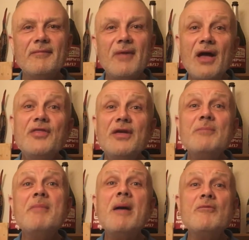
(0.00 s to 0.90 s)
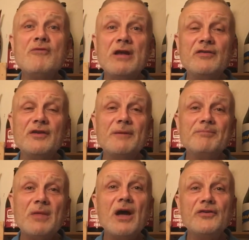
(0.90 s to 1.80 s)
I think memories
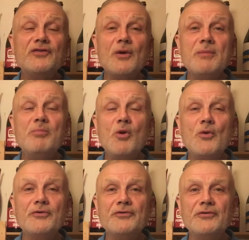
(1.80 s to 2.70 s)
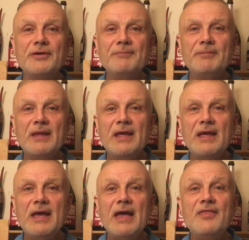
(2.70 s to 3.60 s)
are so important,
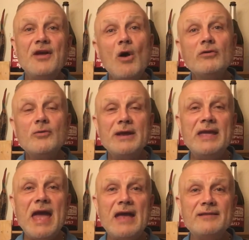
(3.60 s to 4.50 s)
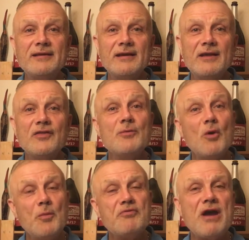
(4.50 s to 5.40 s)
and the older we get, the
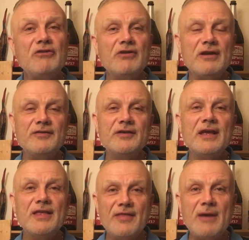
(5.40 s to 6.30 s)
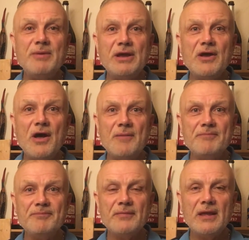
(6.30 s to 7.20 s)
more precious they
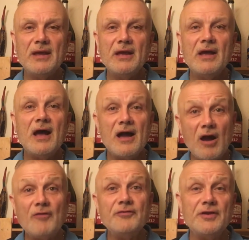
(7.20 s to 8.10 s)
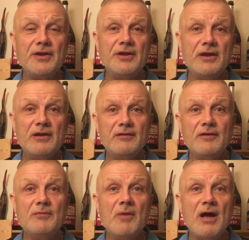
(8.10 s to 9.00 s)
become. I often
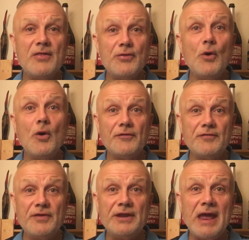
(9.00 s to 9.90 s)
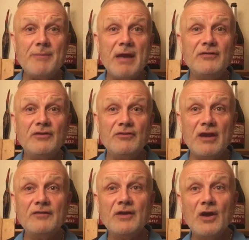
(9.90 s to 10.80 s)
do my thought for the day
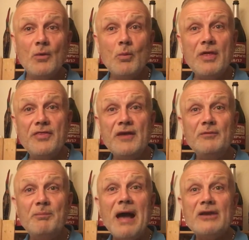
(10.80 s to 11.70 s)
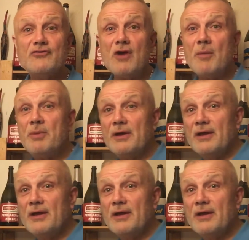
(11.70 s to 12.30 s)
messages with this backdrop,